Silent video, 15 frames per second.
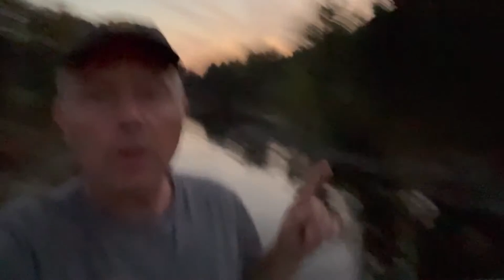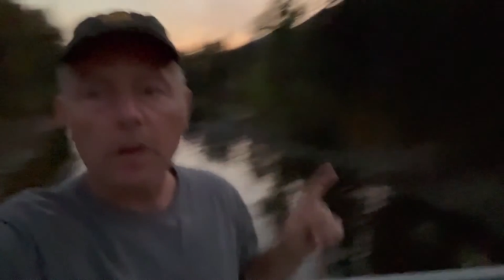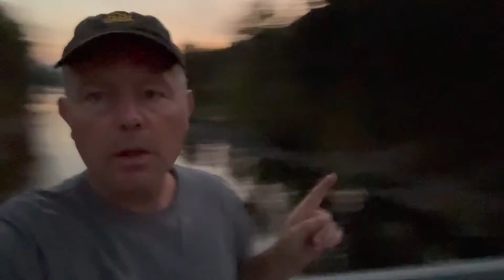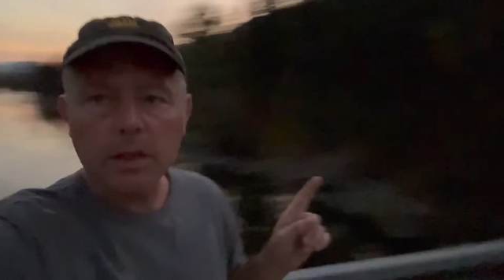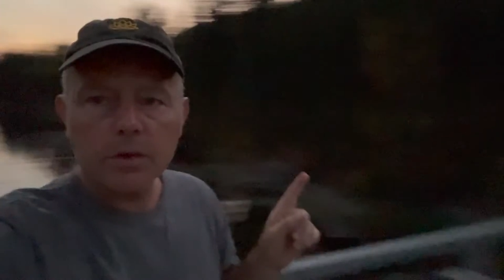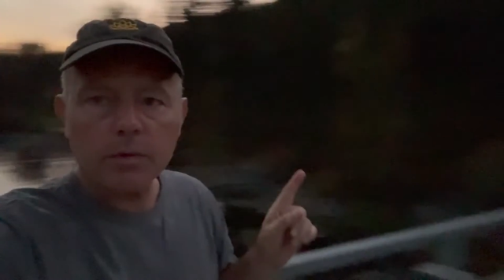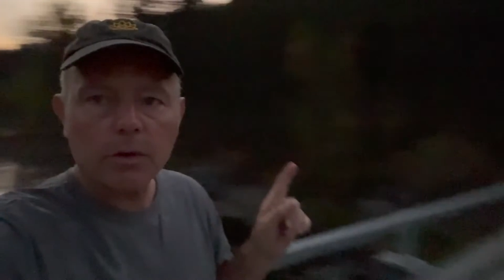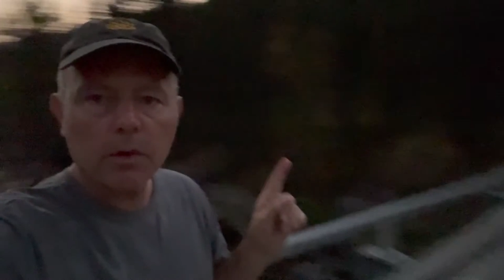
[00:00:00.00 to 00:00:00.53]

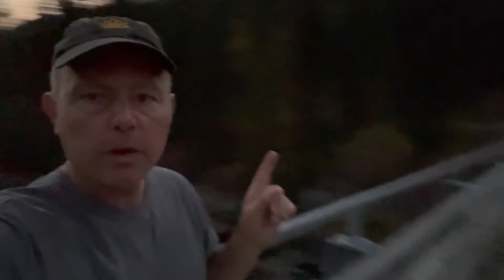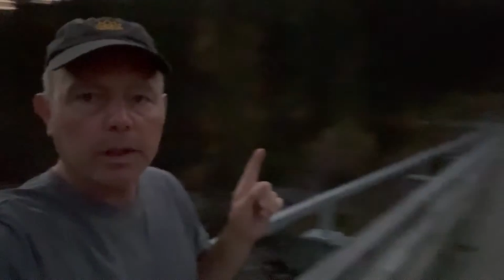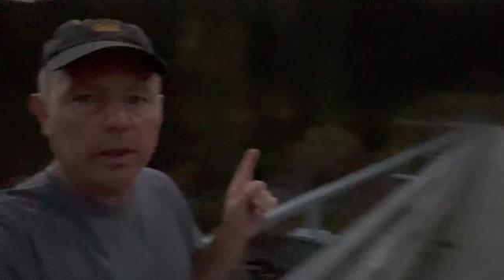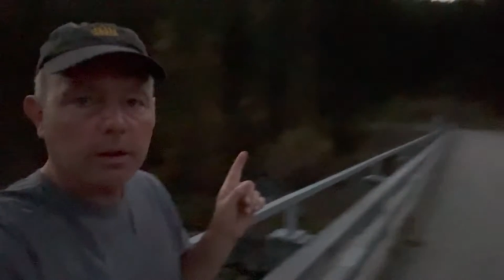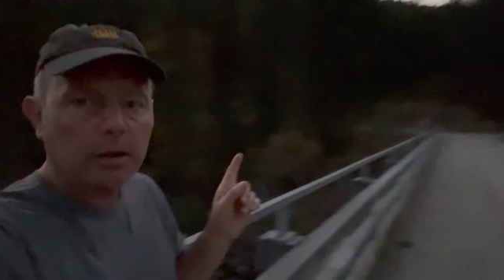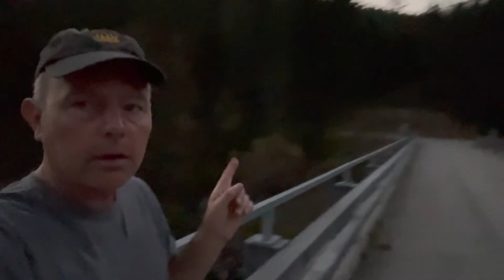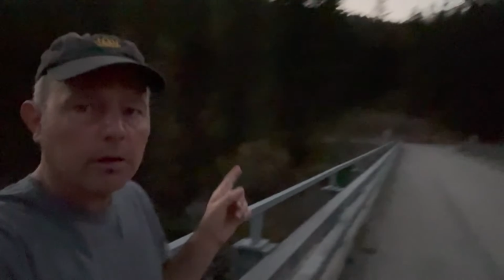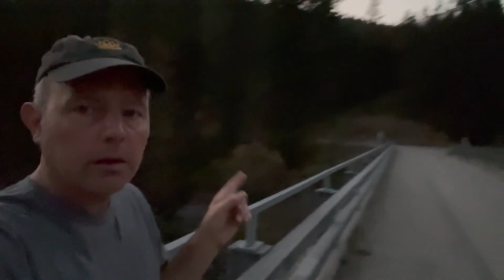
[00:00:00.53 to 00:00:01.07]
this road
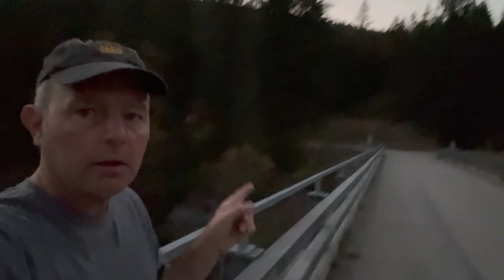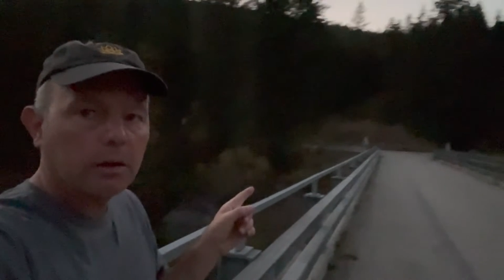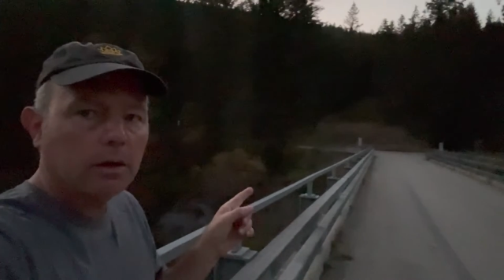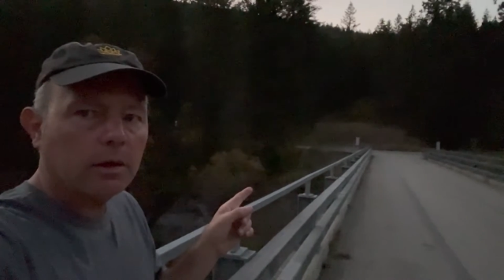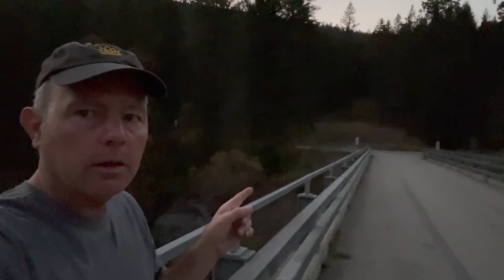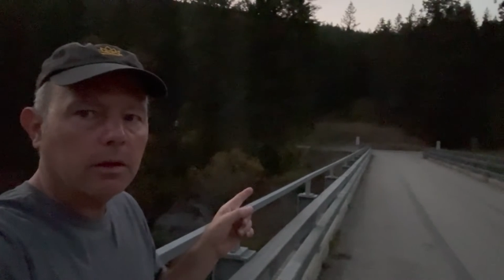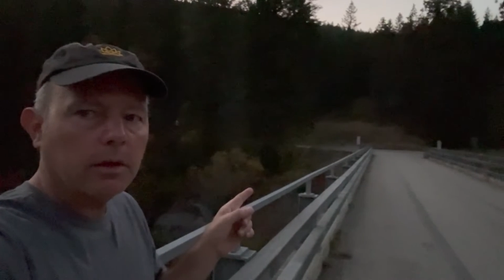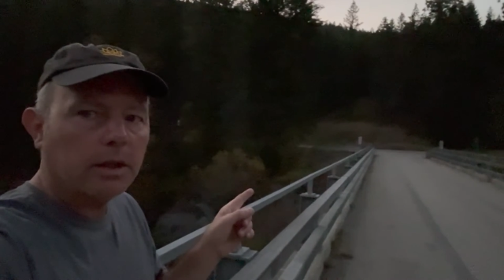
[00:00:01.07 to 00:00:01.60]
here
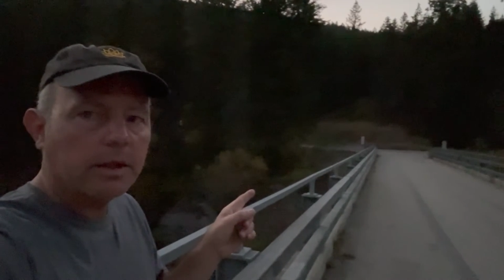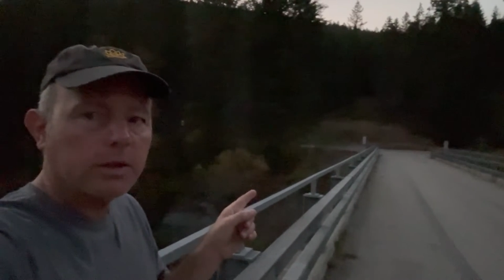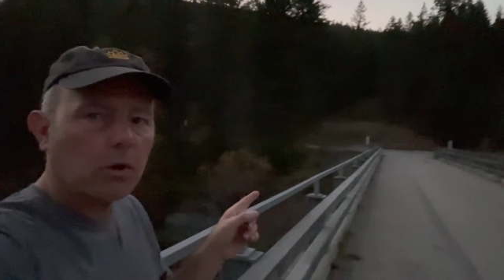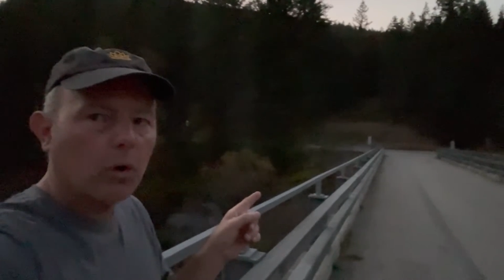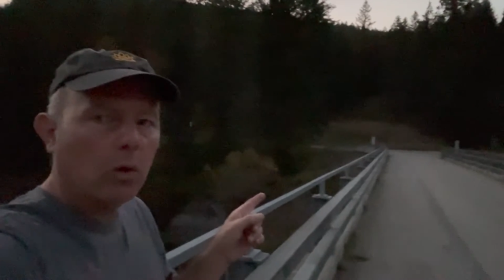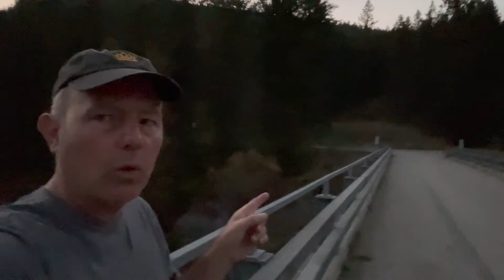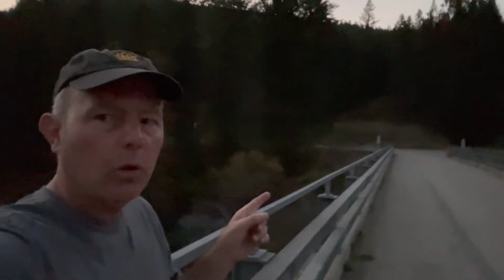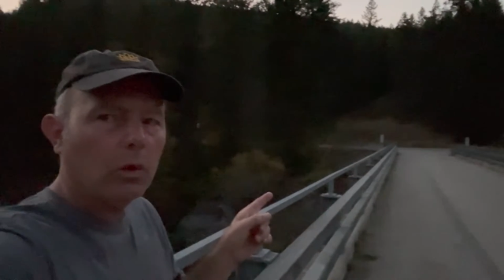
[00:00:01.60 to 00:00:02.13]
is
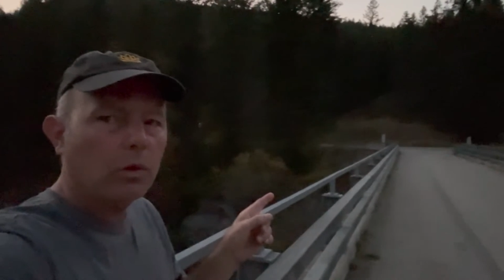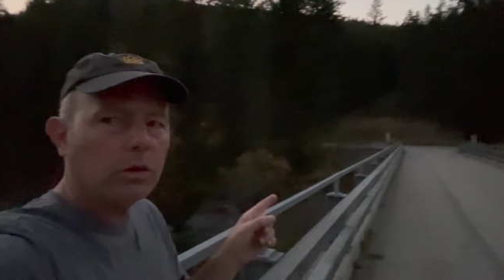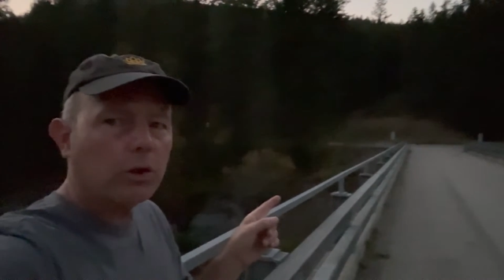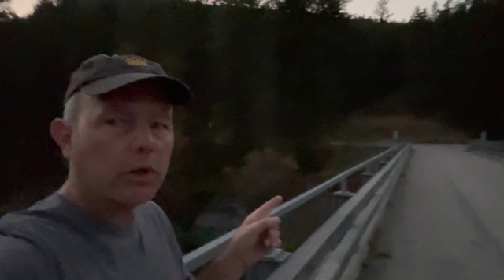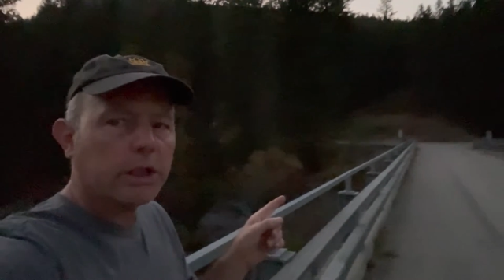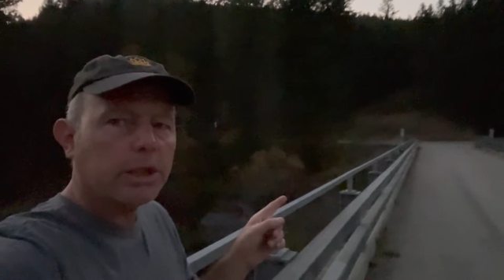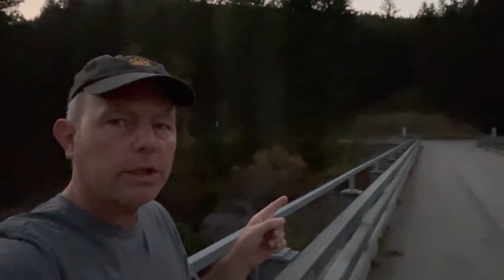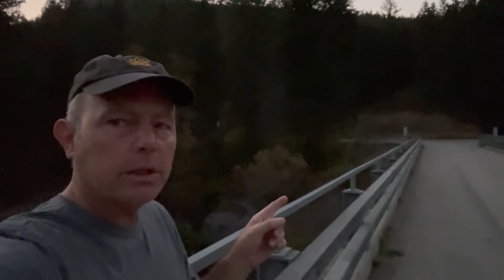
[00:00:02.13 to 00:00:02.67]
Old
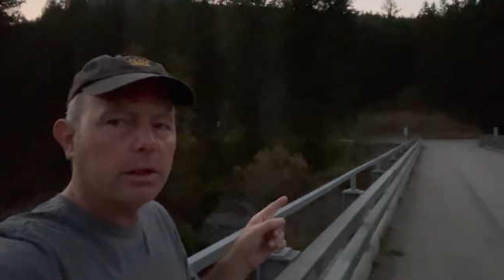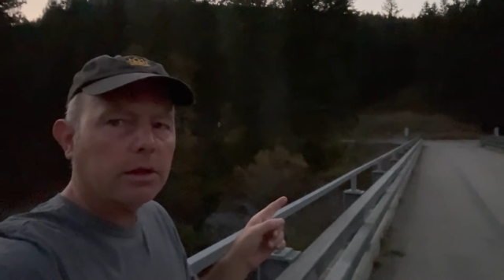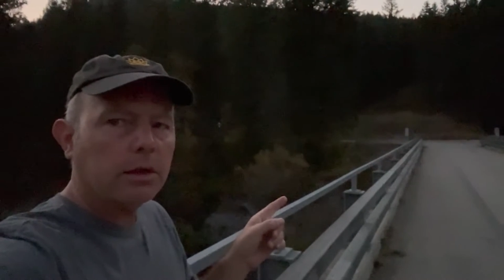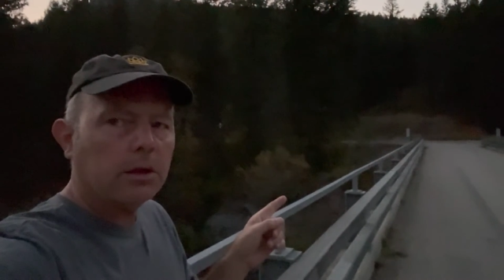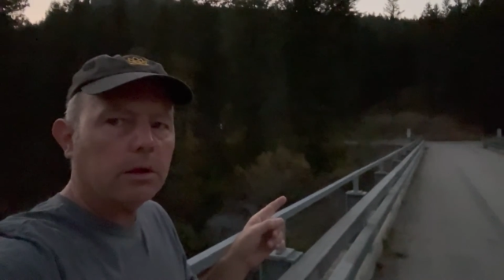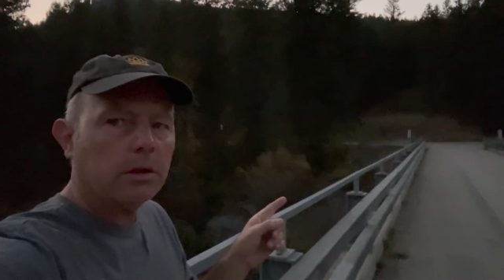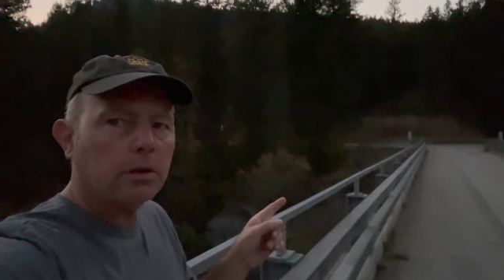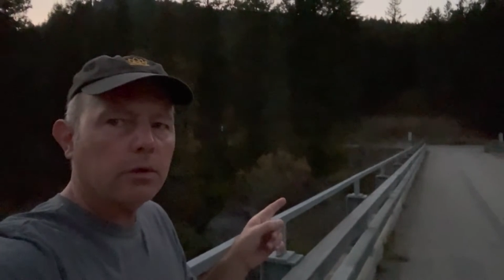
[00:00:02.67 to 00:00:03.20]
Christian
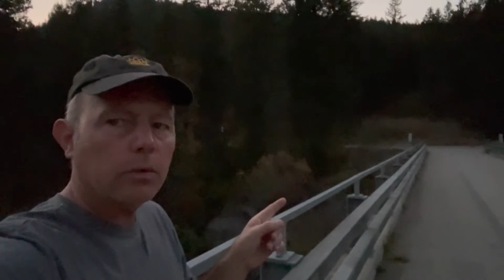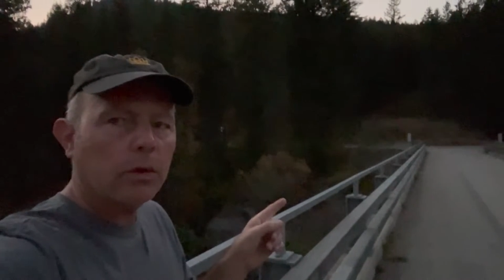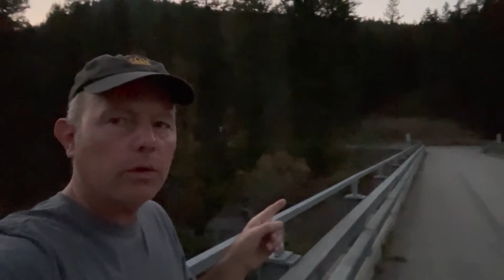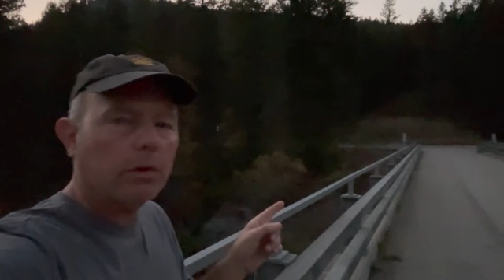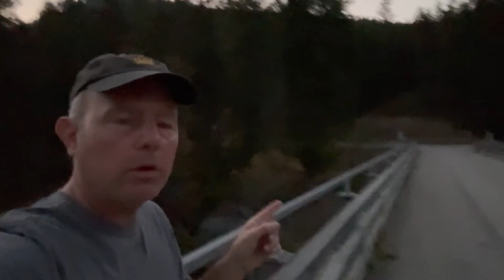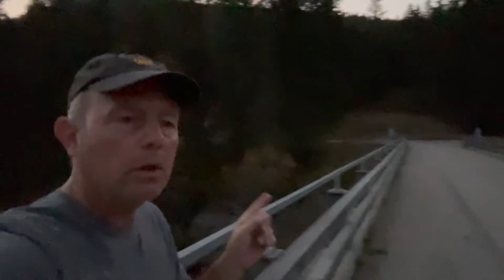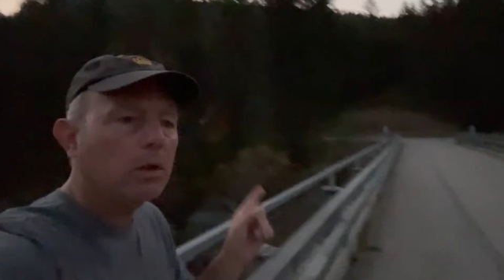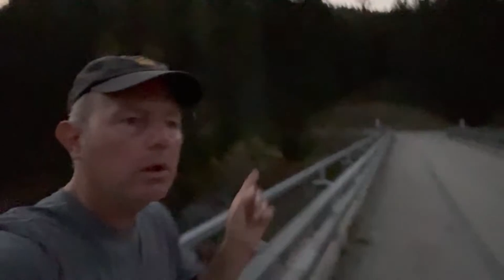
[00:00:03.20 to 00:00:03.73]
Road.